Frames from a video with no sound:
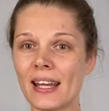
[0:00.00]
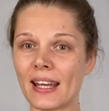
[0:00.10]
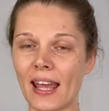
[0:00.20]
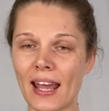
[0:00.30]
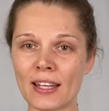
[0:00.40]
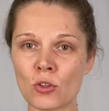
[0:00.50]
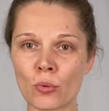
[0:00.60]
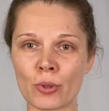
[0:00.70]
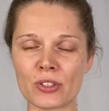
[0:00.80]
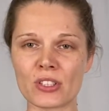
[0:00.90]
and your
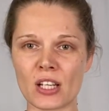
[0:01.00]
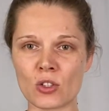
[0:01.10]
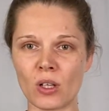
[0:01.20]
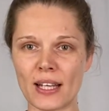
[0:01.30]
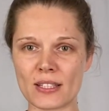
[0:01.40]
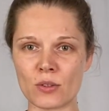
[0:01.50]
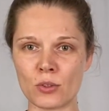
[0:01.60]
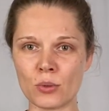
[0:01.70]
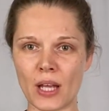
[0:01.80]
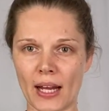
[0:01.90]
work schedule lets you
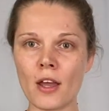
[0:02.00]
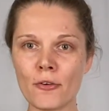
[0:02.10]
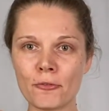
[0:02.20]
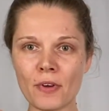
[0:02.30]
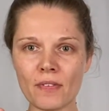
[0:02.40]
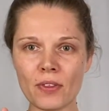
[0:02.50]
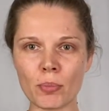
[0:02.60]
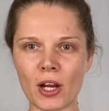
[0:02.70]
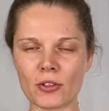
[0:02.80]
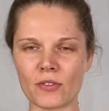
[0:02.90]
do that. Fifth
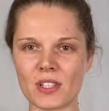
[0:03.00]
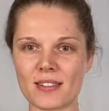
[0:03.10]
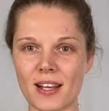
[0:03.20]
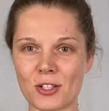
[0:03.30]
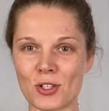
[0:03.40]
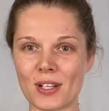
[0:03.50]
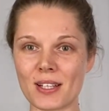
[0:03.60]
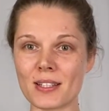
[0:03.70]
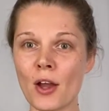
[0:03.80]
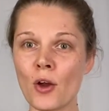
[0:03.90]
part of this section
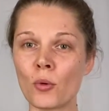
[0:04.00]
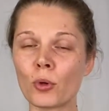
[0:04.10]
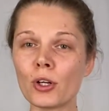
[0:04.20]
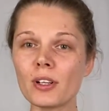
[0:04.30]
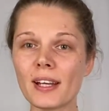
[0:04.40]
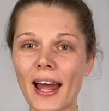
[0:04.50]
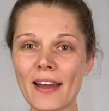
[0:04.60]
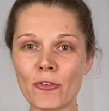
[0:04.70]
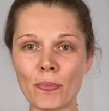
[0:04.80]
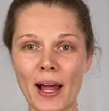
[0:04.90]
is
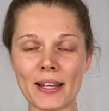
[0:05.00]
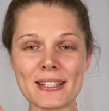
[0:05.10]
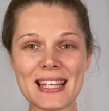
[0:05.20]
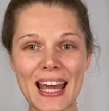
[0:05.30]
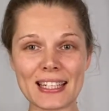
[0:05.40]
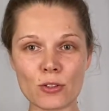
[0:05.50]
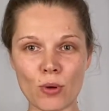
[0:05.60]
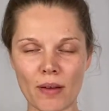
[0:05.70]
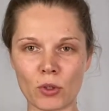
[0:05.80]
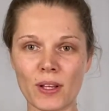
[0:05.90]
work-life balance and
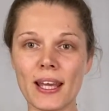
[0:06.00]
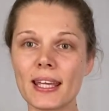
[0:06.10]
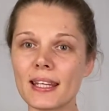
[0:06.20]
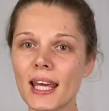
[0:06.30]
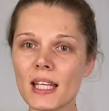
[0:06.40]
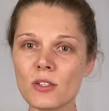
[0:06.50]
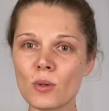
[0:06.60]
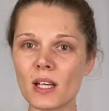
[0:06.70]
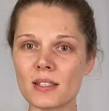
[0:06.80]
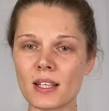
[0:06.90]
travel. In case you
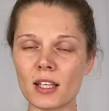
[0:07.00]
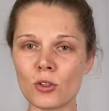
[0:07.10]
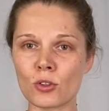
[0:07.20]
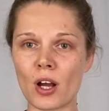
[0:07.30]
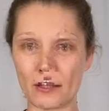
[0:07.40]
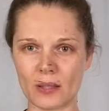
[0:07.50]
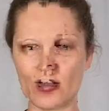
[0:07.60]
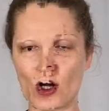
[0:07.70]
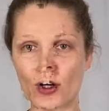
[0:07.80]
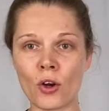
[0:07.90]
can take your doggy
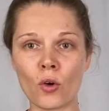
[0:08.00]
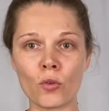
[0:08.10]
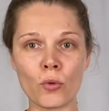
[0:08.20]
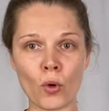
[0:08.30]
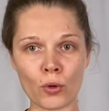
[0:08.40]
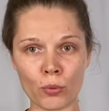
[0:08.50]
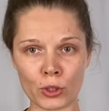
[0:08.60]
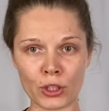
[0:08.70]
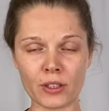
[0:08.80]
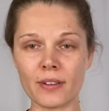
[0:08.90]
along for
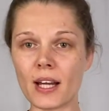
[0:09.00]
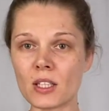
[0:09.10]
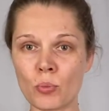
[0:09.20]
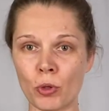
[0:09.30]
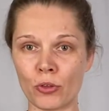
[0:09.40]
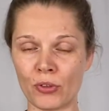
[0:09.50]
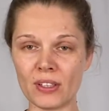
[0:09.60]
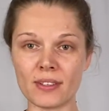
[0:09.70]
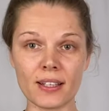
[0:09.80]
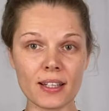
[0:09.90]
work, that's
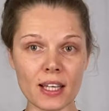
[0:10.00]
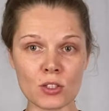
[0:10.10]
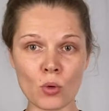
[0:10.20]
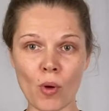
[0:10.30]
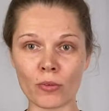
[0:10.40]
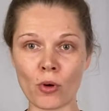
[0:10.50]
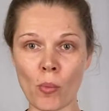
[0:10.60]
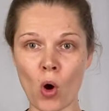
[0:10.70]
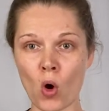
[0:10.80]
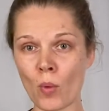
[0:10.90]
perfect. In case you work from
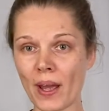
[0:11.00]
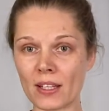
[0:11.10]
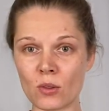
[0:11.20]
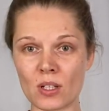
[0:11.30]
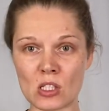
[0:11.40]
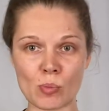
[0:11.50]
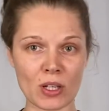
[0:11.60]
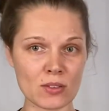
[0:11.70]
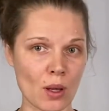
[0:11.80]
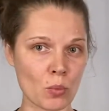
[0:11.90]
home and you can
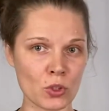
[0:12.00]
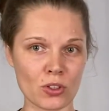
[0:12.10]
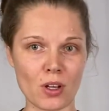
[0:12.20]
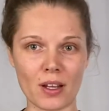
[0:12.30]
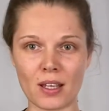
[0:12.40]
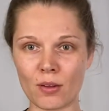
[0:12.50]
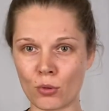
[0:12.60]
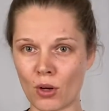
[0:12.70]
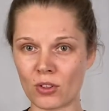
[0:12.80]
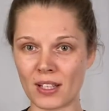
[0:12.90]
spend time with your doggy
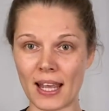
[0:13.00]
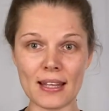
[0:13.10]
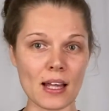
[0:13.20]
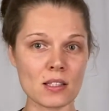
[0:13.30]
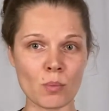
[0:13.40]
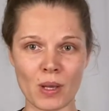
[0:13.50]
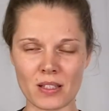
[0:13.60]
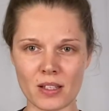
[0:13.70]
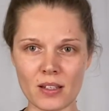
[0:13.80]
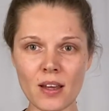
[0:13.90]
throughout the day, that's
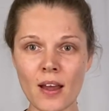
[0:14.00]
amazing.